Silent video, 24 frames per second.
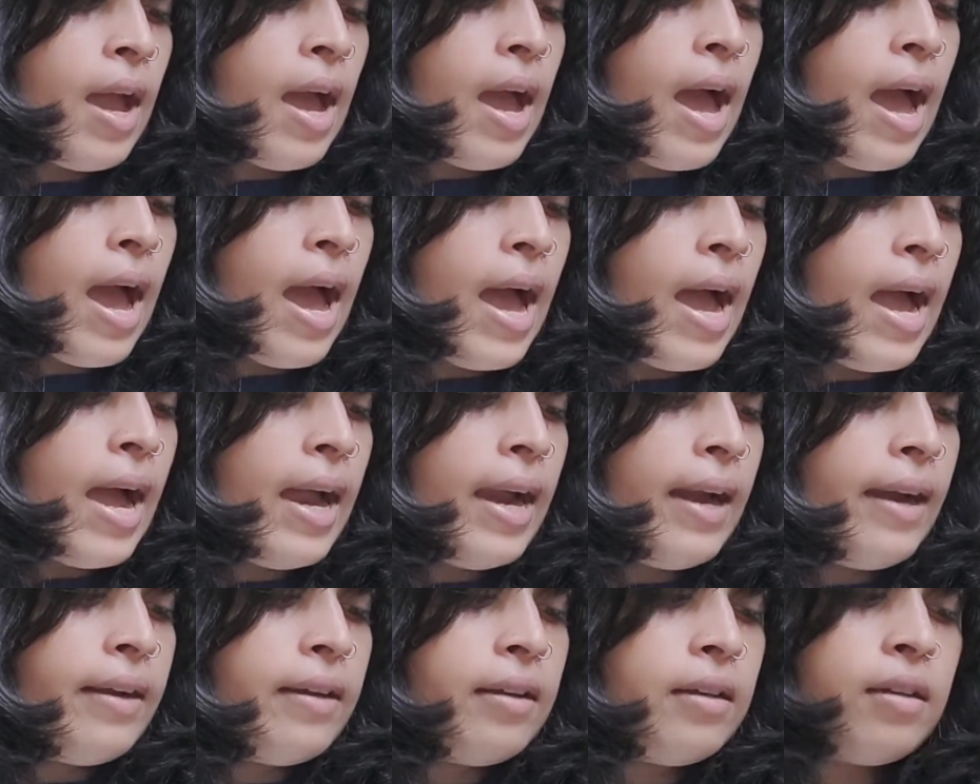
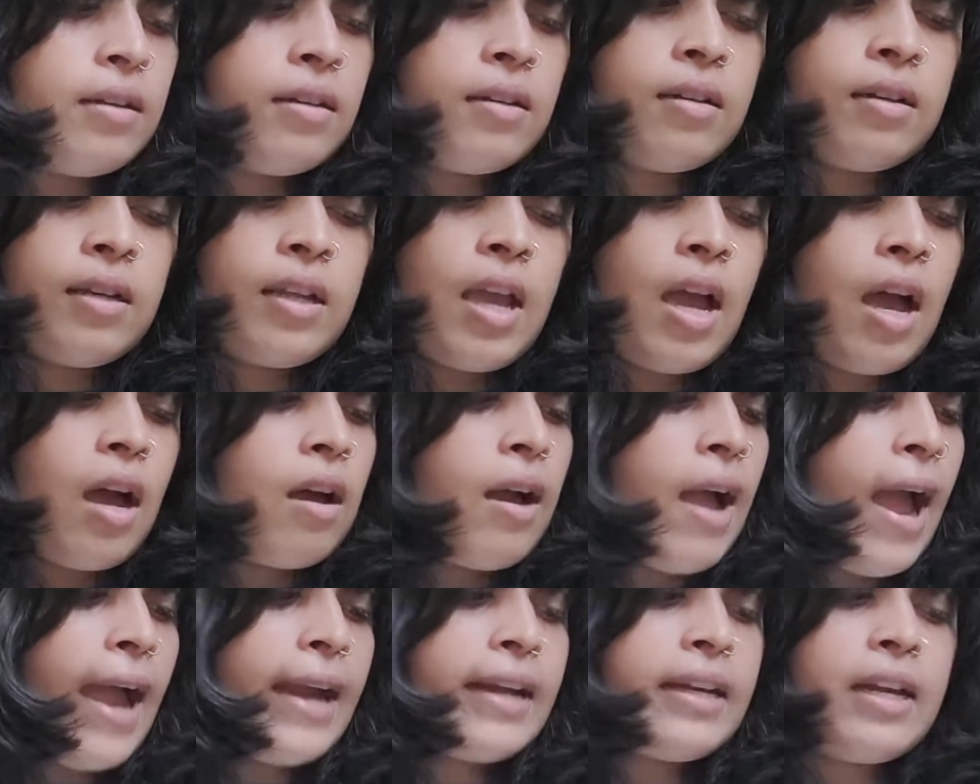And
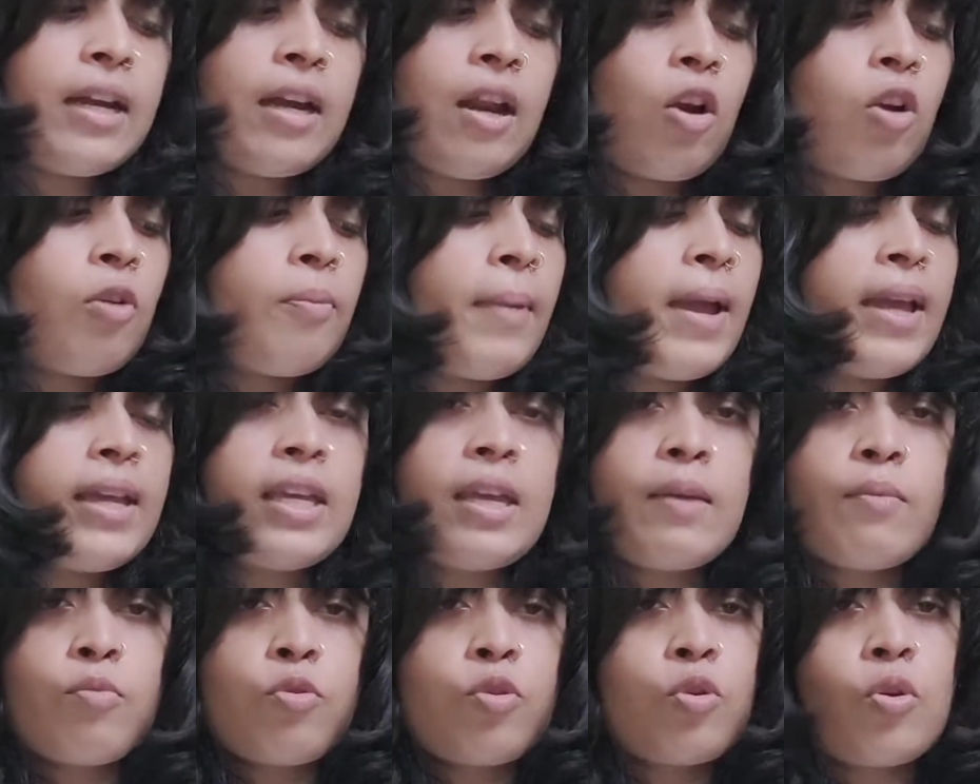yeah, acted out by
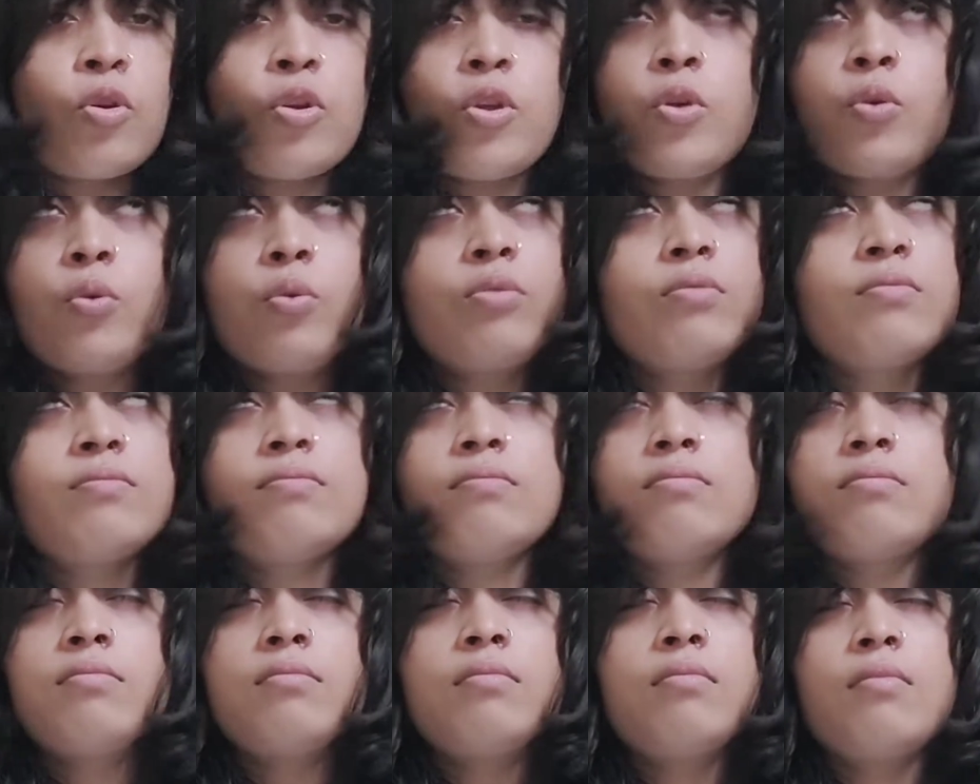Kim So Hyun,
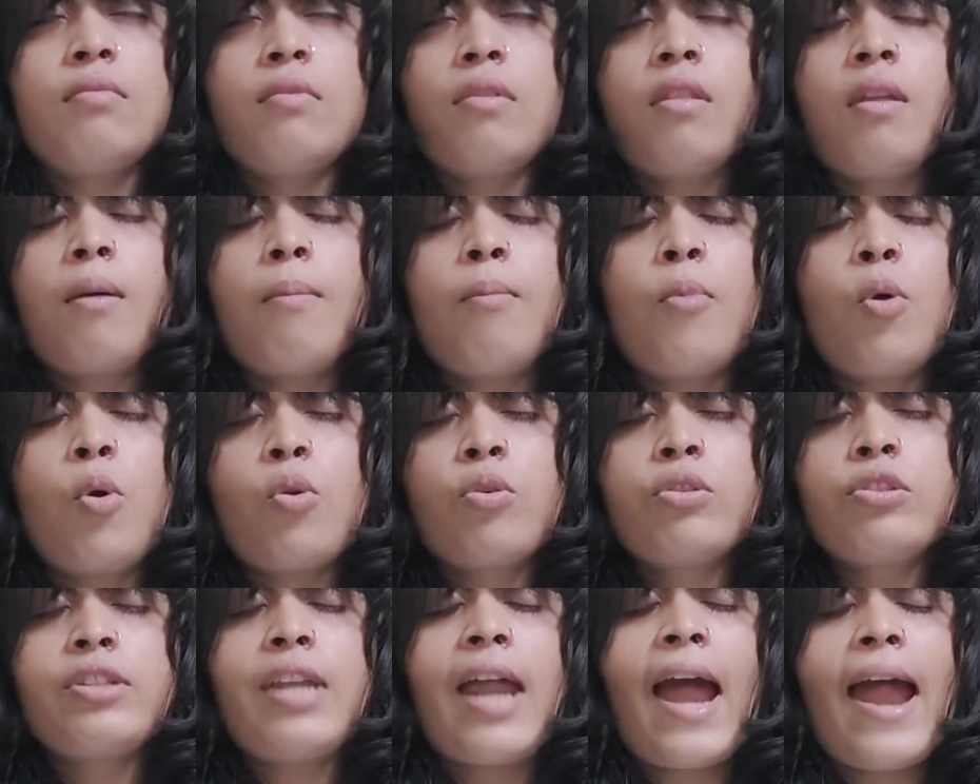the
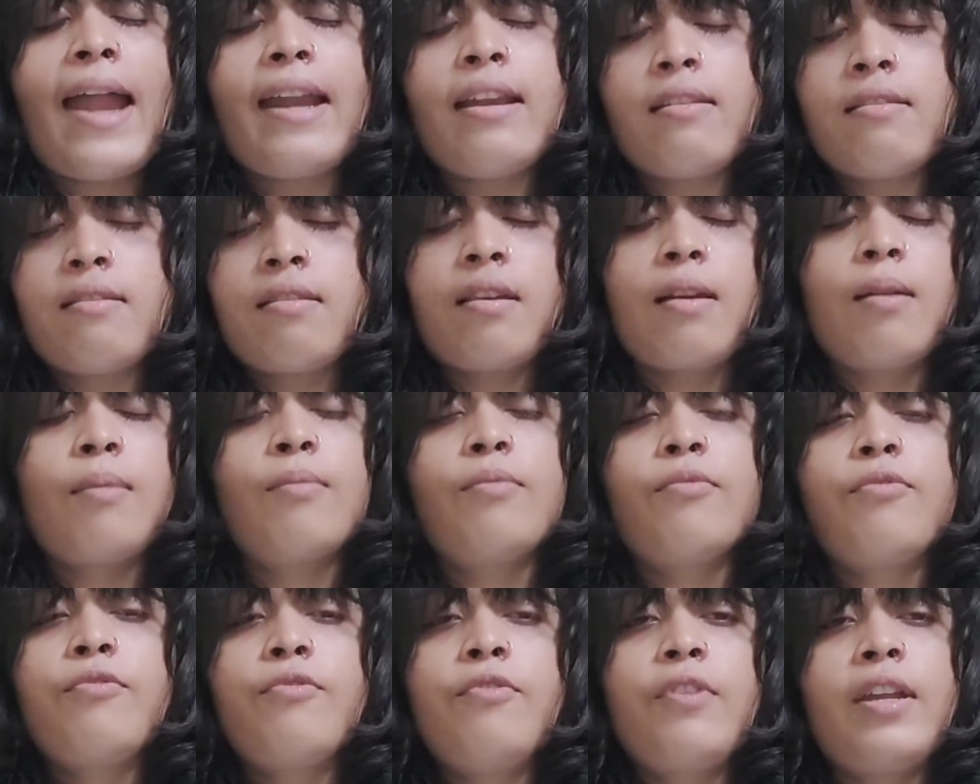most
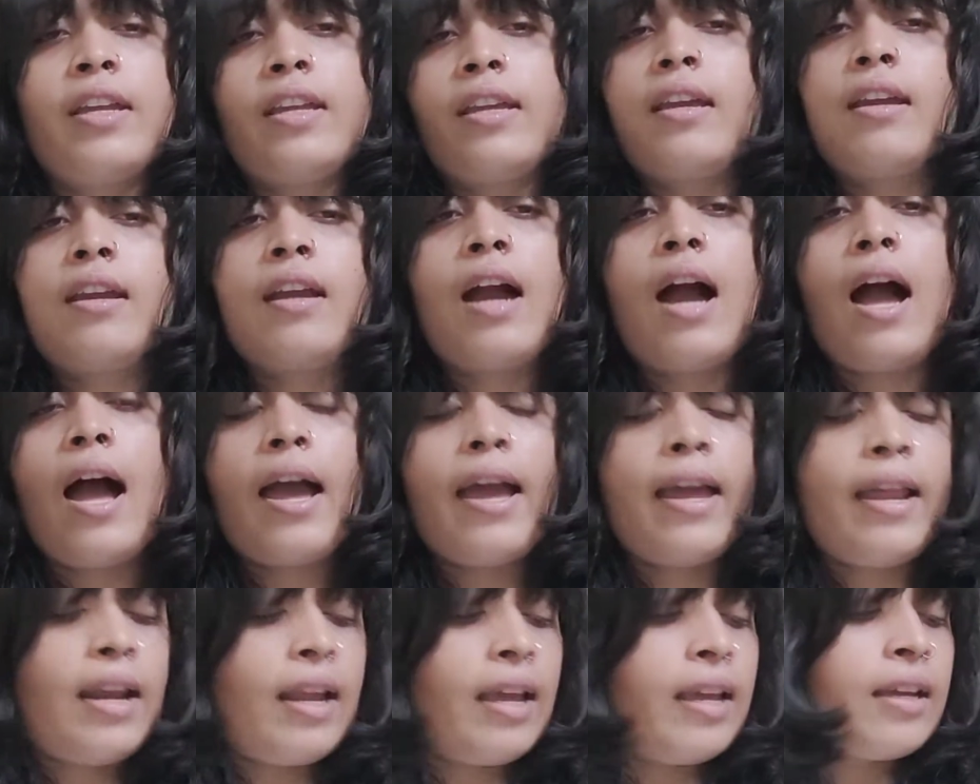handsome freaking
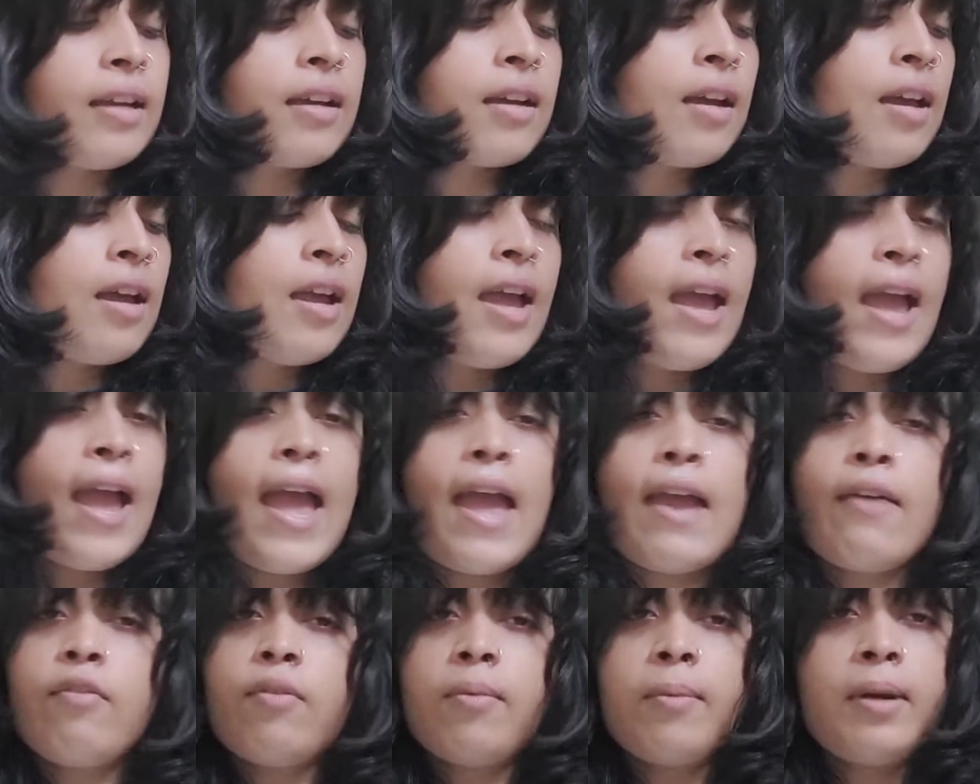guy. Like,
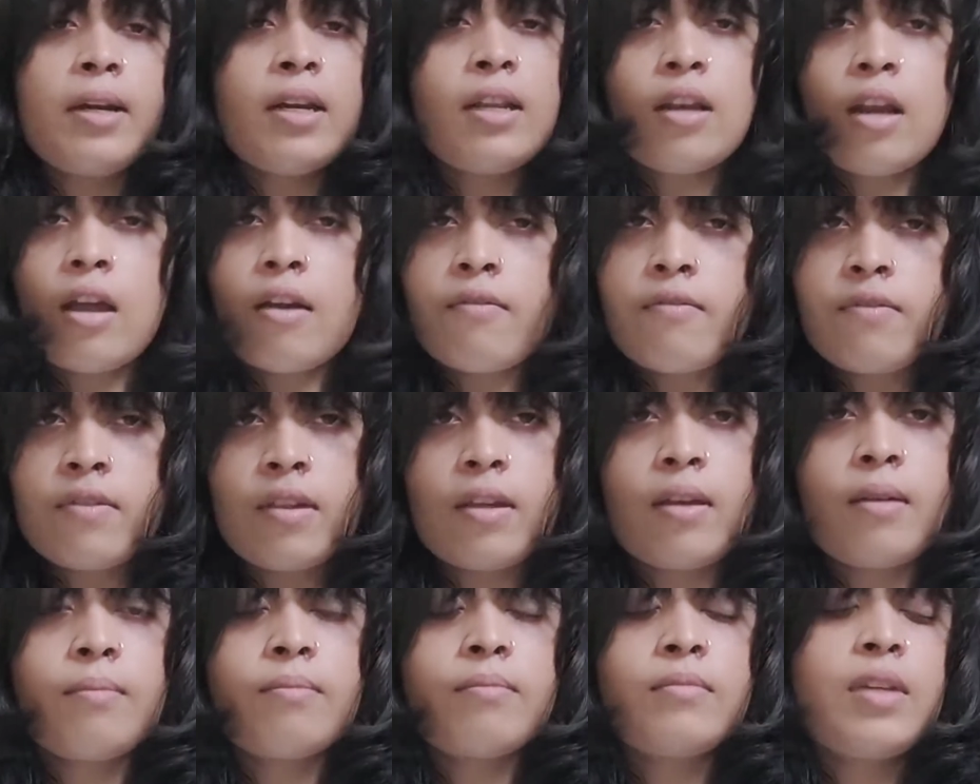everybody loves
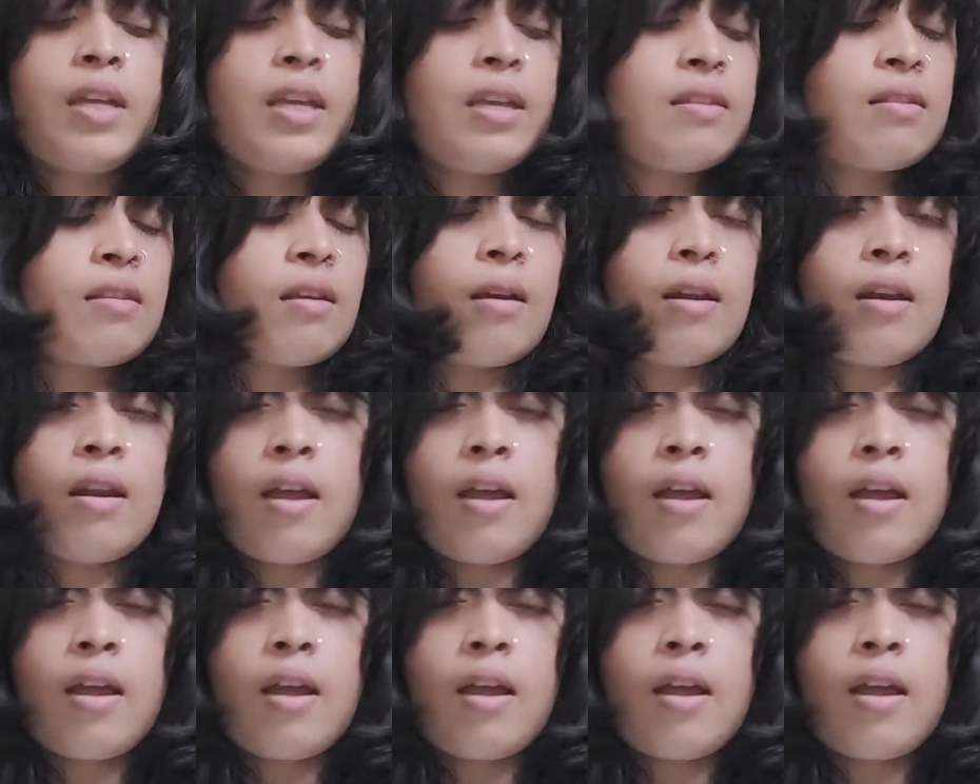him. He's